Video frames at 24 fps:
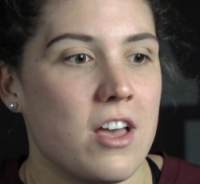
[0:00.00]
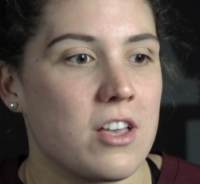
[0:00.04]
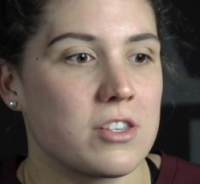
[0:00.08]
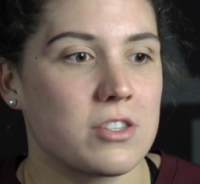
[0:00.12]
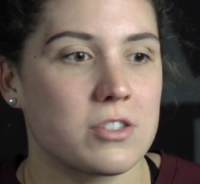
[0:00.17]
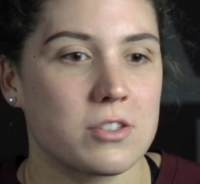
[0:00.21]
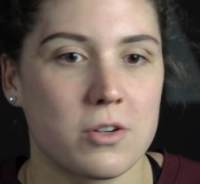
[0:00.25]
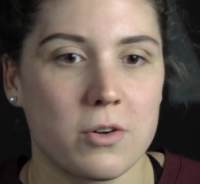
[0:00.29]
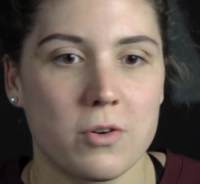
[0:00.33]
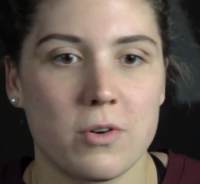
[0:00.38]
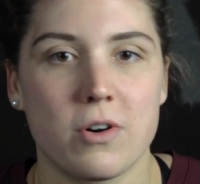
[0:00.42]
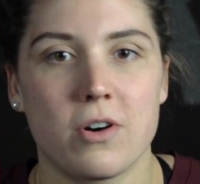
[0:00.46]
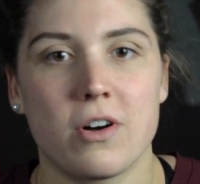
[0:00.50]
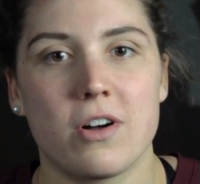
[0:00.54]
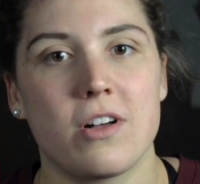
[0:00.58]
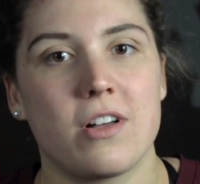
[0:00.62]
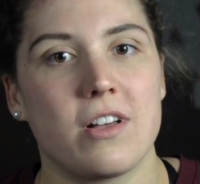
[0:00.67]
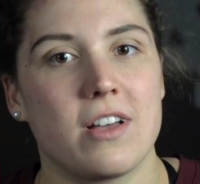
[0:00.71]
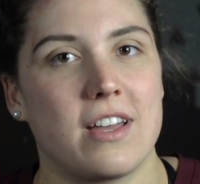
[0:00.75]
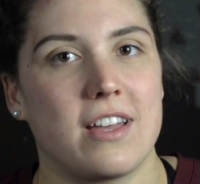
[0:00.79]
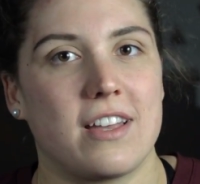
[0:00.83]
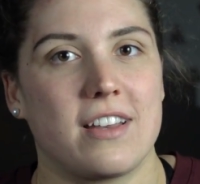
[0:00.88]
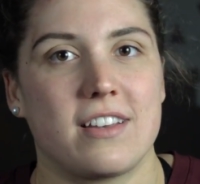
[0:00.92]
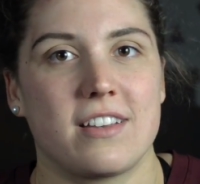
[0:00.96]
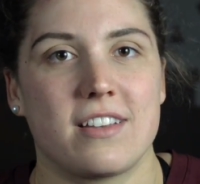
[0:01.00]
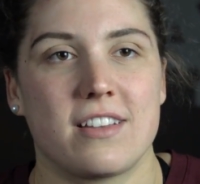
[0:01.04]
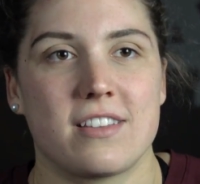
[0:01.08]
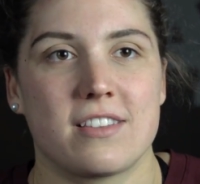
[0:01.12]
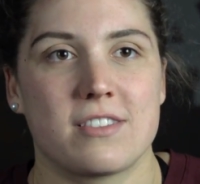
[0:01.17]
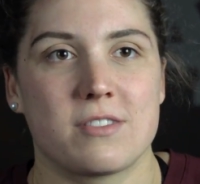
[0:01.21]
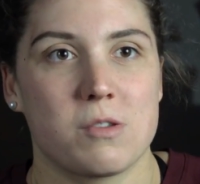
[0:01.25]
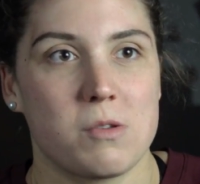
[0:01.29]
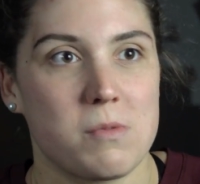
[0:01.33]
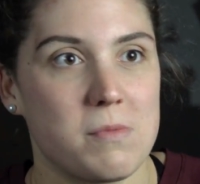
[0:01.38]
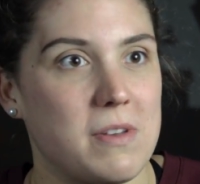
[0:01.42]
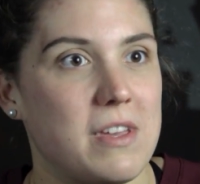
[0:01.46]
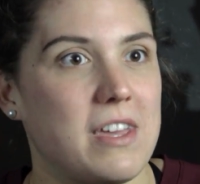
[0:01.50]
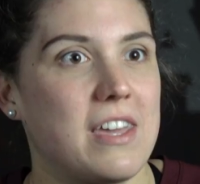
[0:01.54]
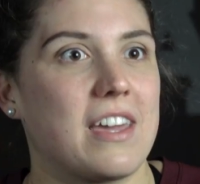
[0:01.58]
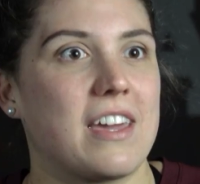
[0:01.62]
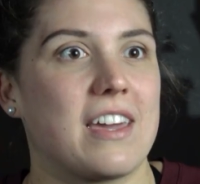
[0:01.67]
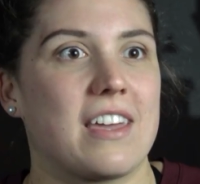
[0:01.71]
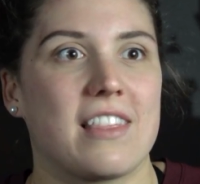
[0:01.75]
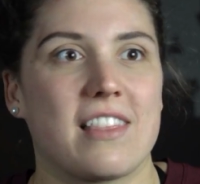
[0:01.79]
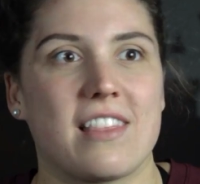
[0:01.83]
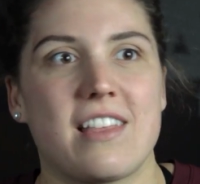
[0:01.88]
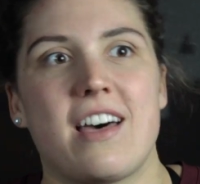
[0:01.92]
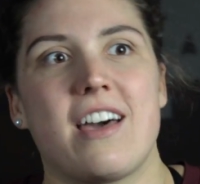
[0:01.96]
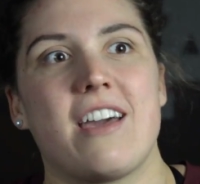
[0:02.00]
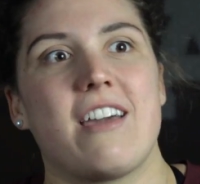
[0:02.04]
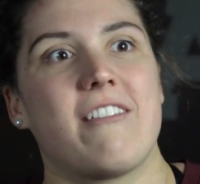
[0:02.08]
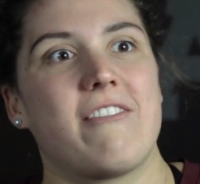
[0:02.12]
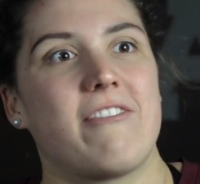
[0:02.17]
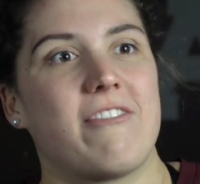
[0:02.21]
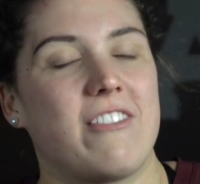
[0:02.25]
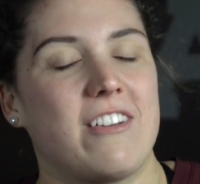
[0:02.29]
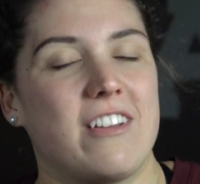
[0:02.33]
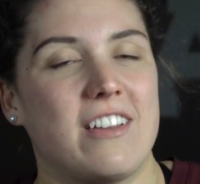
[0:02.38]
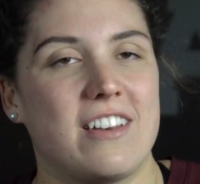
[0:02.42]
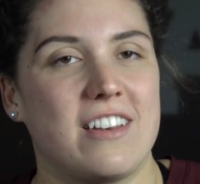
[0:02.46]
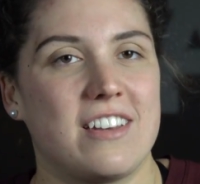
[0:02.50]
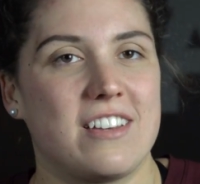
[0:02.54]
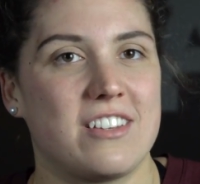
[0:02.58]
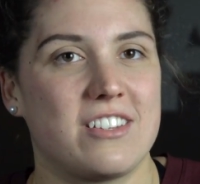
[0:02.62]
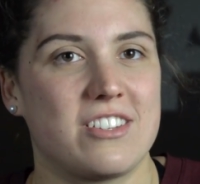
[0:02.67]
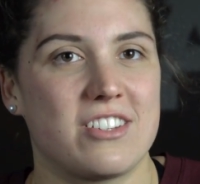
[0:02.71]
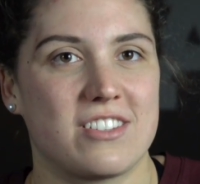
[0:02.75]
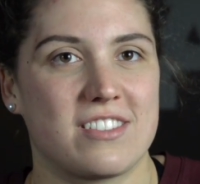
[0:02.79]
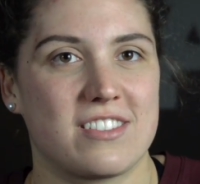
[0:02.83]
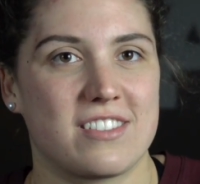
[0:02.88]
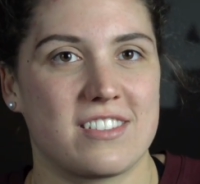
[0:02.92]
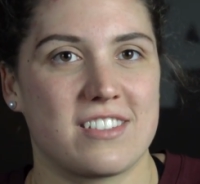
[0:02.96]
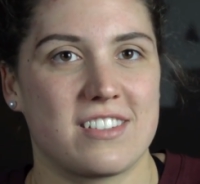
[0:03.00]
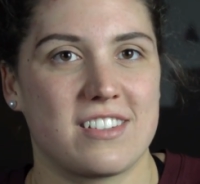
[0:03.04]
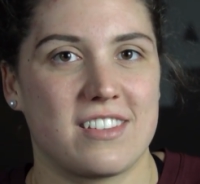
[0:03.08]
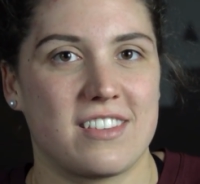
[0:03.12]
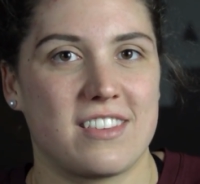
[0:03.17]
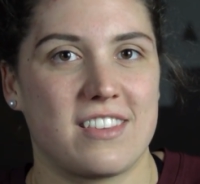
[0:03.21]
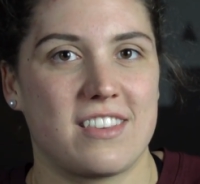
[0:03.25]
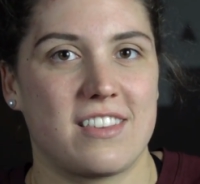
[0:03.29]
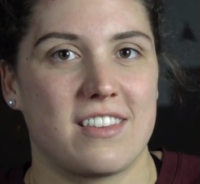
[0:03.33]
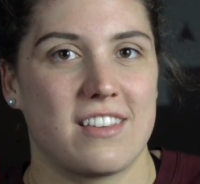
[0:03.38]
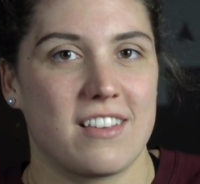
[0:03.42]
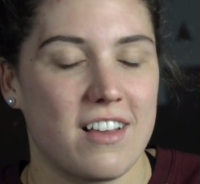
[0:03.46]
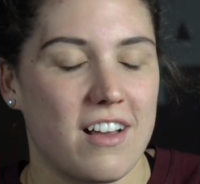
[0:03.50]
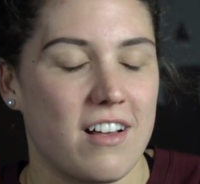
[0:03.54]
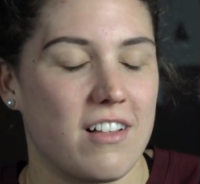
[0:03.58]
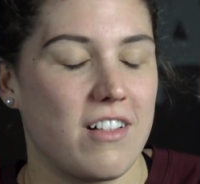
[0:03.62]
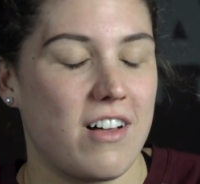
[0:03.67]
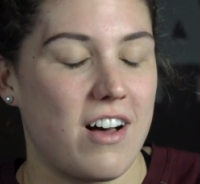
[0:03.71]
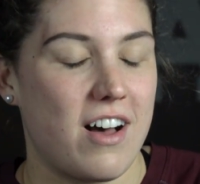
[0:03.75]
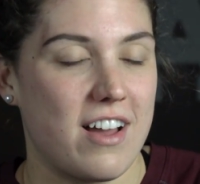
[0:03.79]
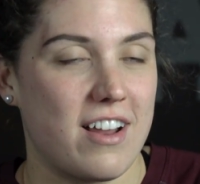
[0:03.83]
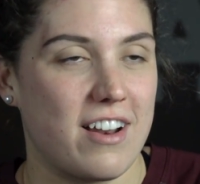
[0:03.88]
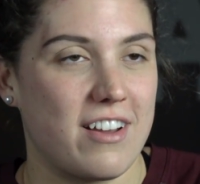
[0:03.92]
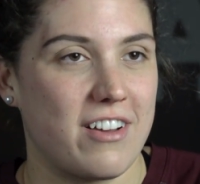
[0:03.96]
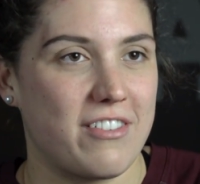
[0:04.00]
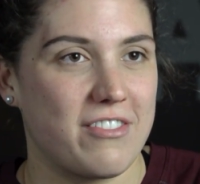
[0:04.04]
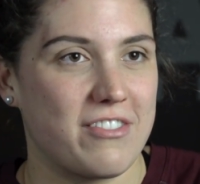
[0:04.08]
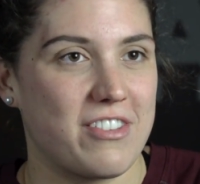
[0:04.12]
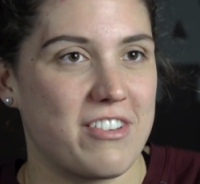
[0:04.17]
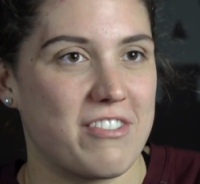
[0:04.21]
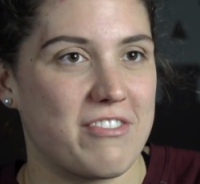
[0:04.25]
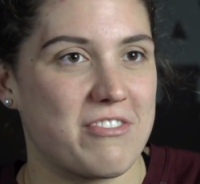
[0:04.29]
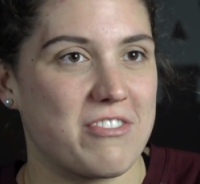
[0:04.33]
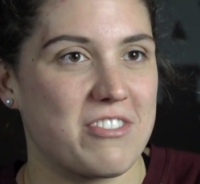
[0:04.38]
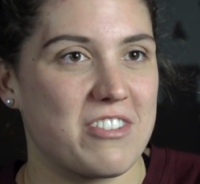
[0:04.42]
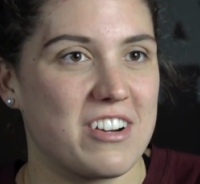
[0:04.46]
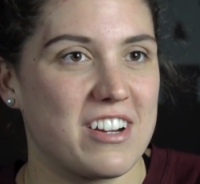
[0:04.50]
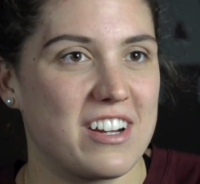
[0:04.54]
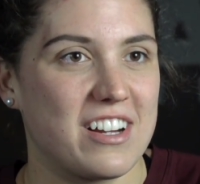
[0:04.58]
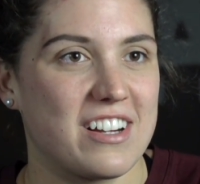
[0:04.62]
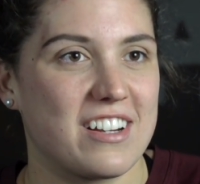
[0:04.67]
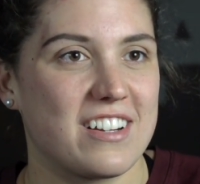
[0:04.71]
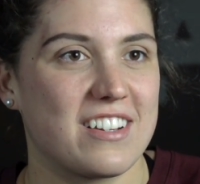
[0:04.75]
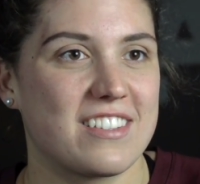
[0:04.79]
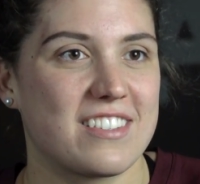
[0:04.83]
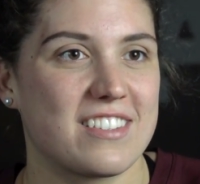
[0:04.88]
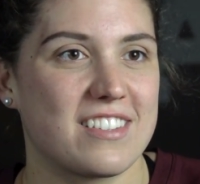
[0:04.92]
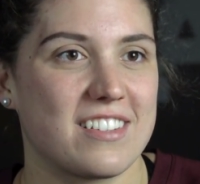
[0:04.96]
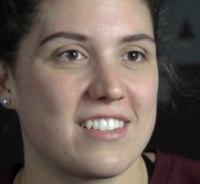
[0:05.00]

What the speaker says: school and swimming and life and just a lot over the 4 years.